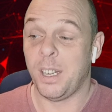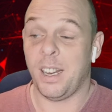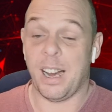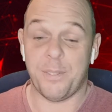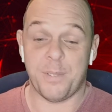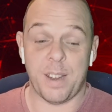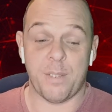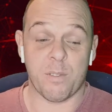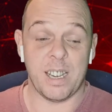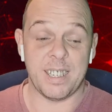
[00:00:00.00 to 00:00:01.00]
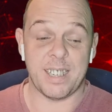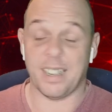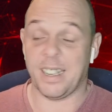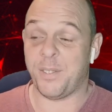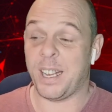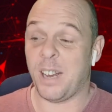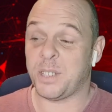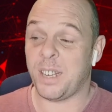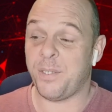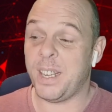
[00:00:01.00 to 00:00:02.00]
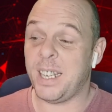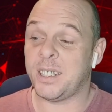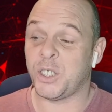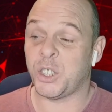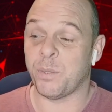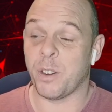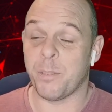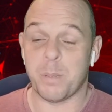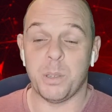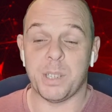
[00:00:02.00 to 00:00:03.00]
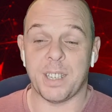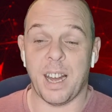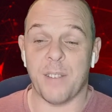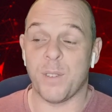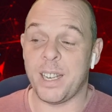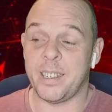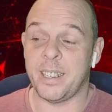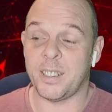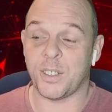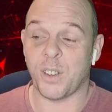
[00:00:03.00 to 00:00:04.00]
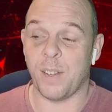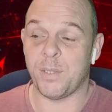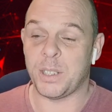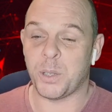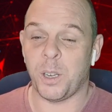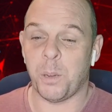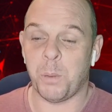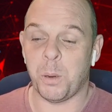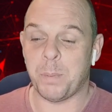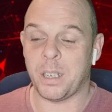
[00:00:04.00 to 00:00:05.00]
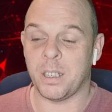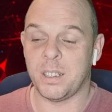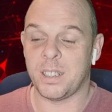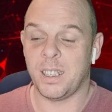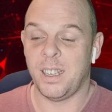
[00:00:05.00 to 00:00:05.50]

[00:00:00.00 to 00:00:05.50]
I've never really done anything else. And I think it's a genre of music that I really need to dive into a lot more, because